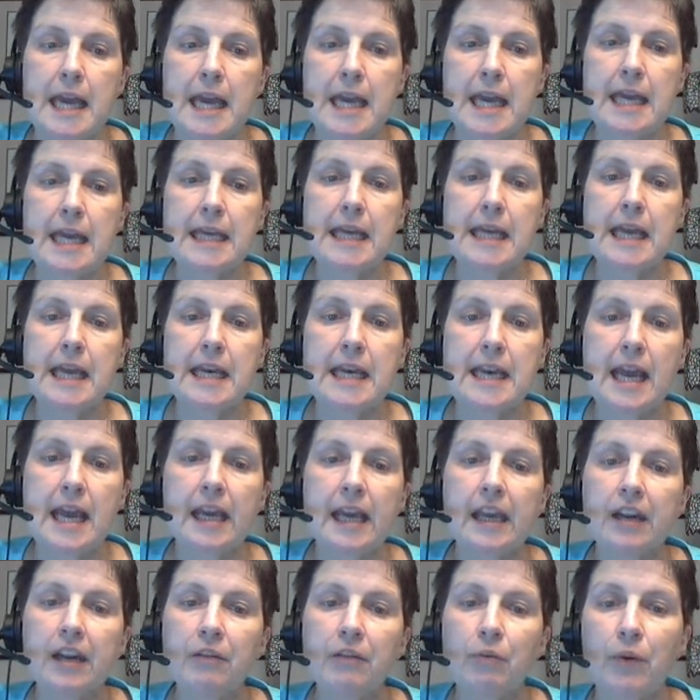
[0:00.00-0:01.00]
In
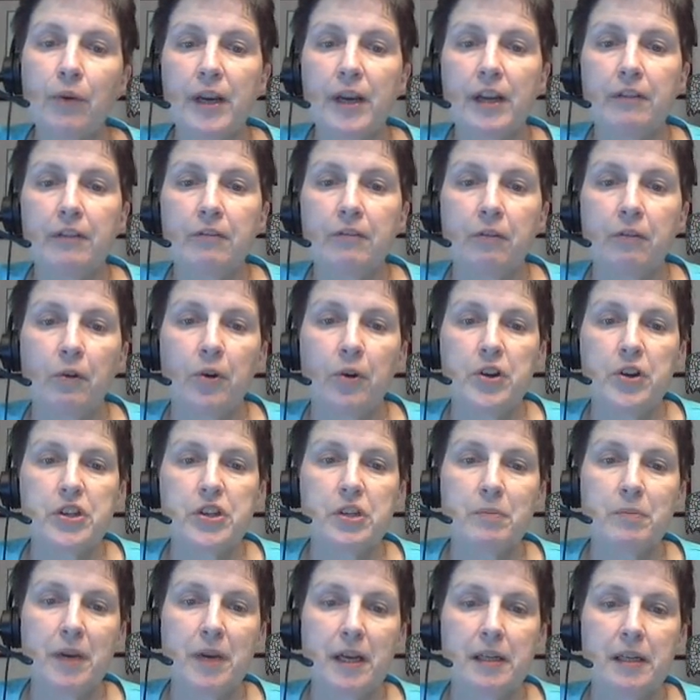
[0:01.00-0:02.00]
negative
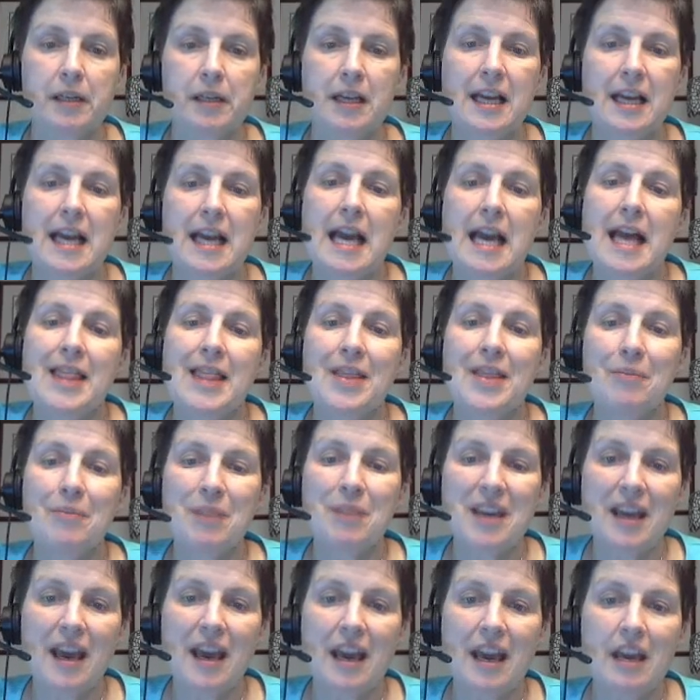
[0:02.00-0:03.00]
reinforcement, the
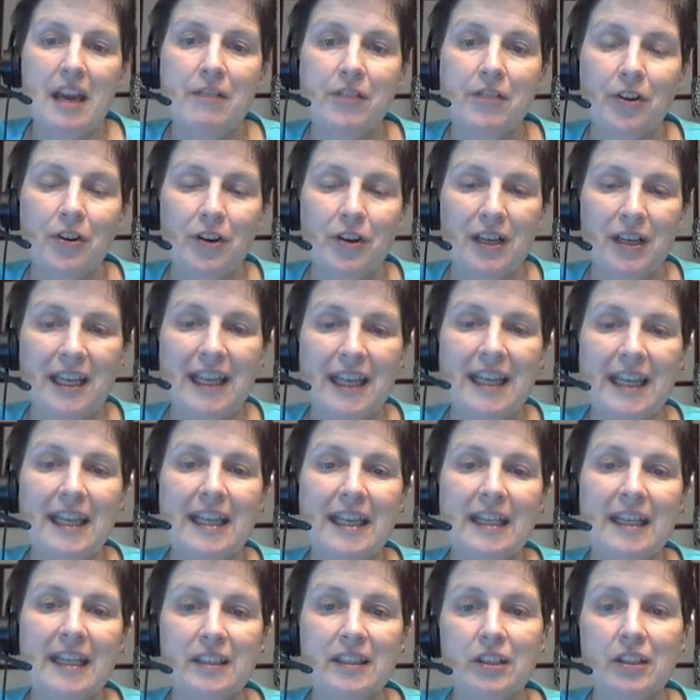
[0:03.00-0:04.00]
behavior
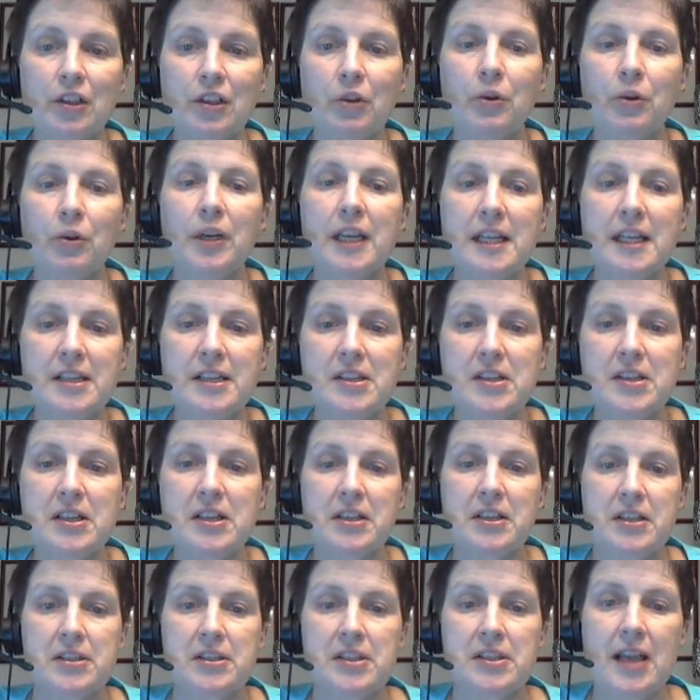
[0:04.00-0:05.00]

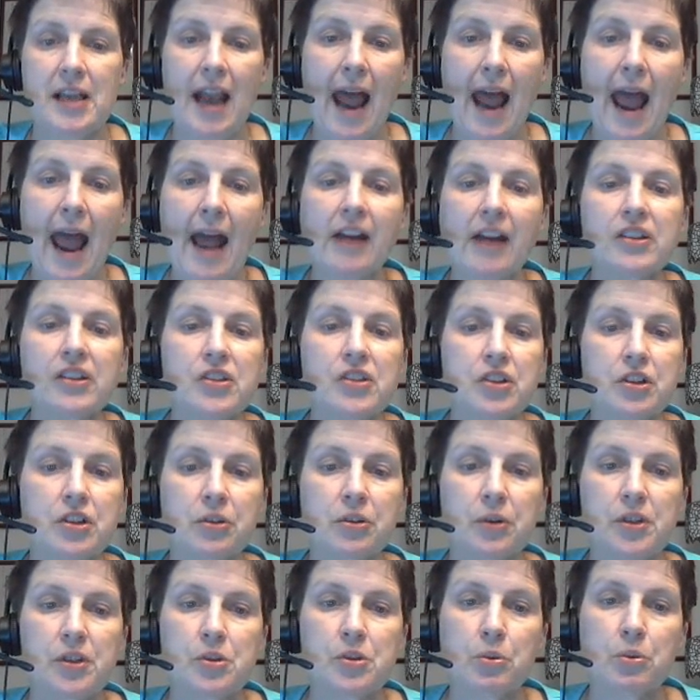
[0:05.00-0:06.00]
increases. It has
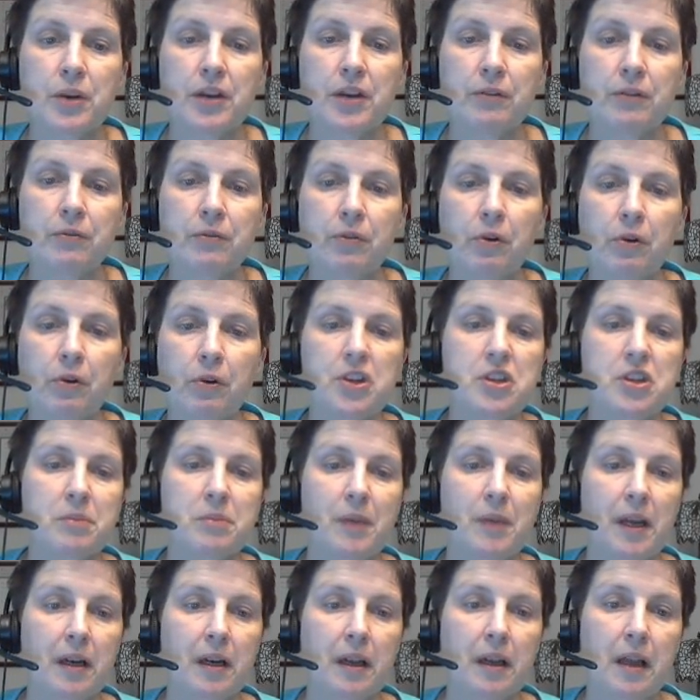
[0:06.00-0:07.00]
to. It's
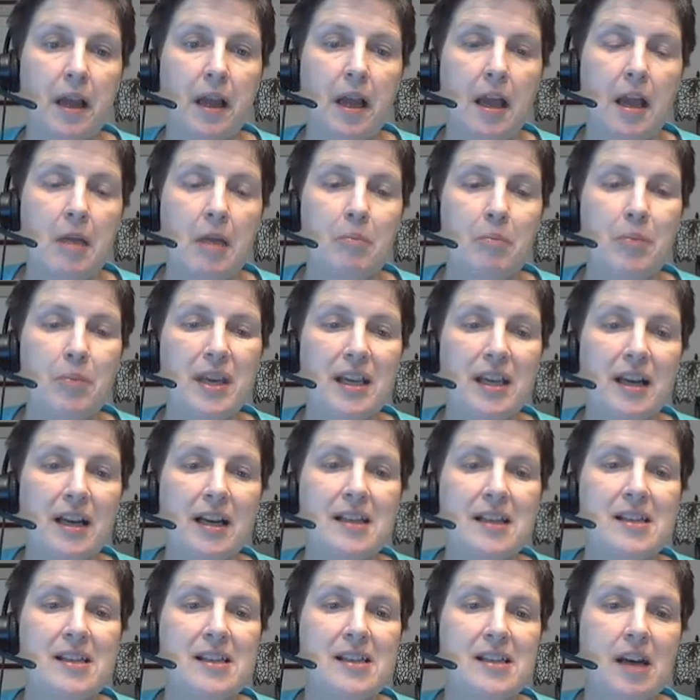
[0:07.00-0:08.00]
reinforcement
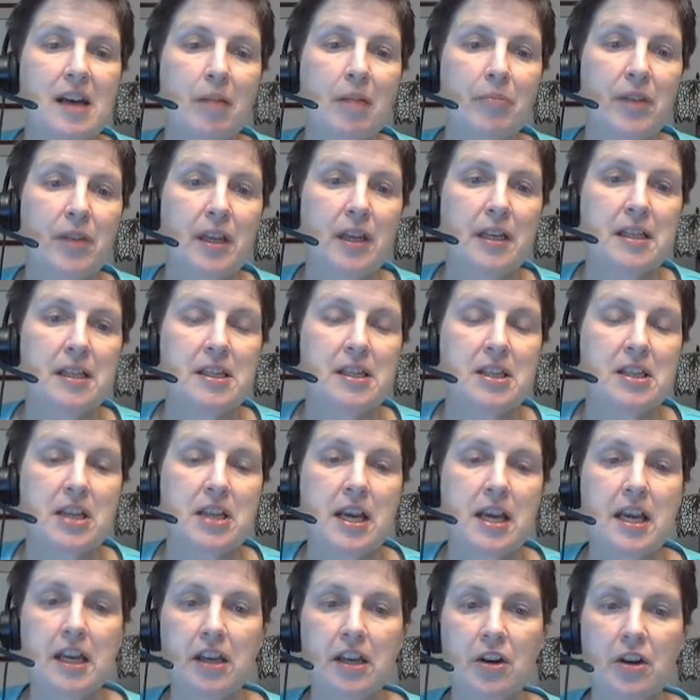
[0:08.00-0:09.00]
because something is
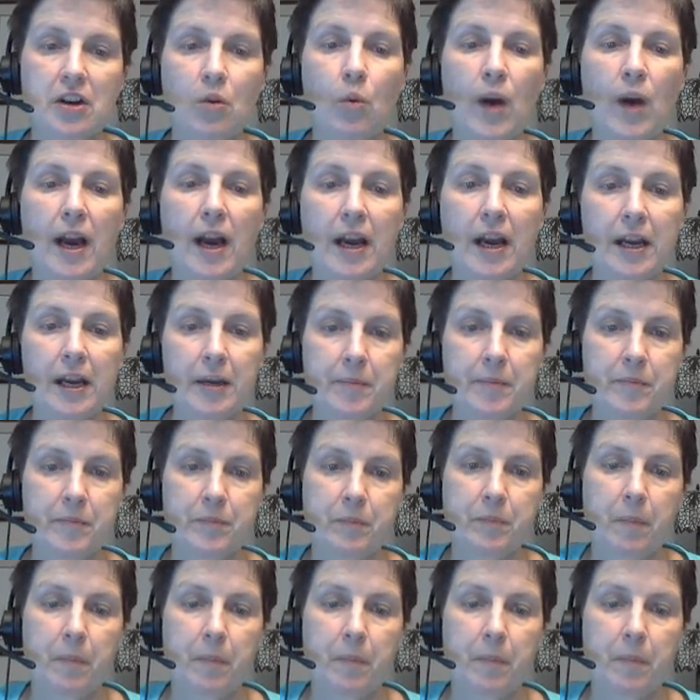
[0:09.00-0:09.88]
taken away.